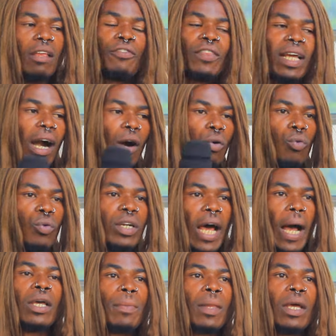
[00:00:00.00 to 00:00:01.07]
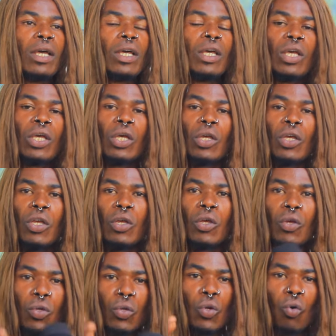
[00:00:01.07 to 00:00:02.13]
mfite gahunda
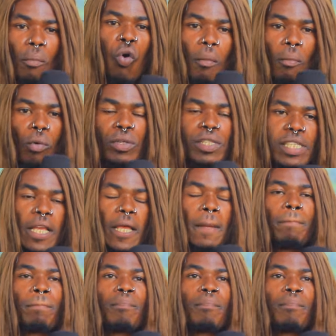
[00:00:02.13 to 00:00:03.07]
y'uko munsi